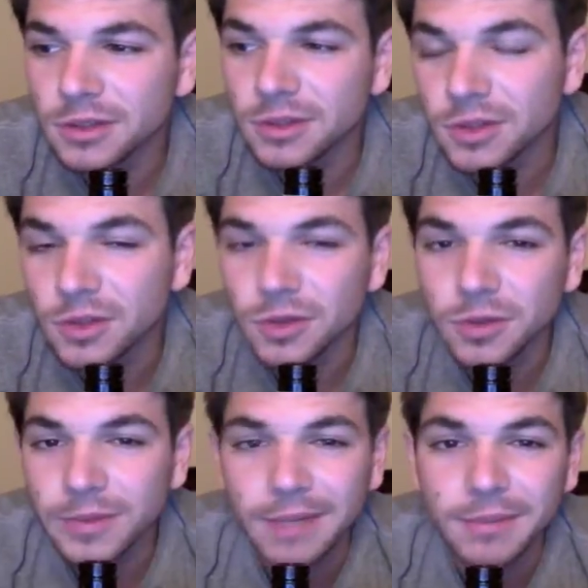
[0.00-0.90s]

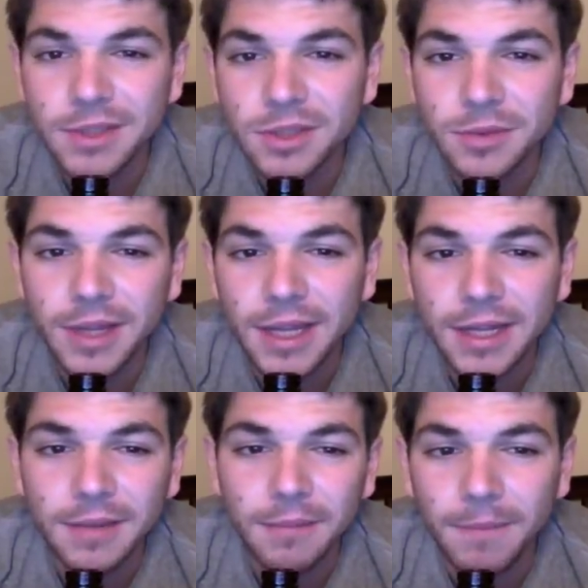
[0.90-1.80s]
so I'm kind of busy with
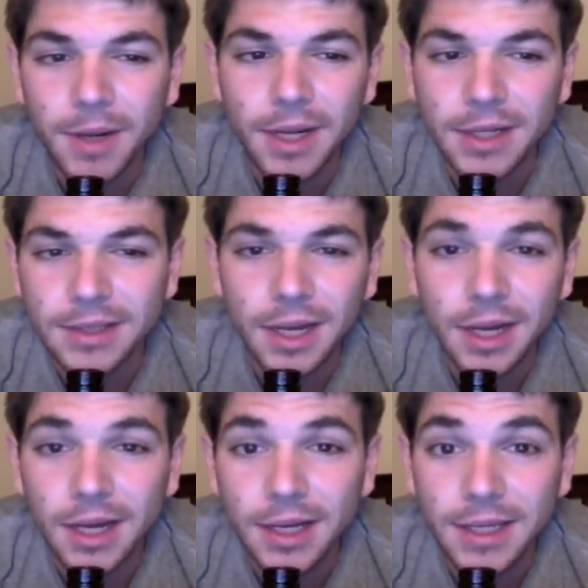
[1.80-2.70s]
that. But
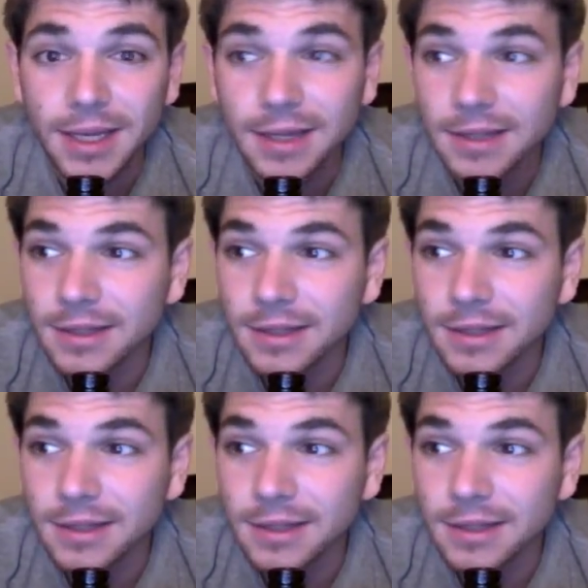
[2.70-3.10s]
yeah,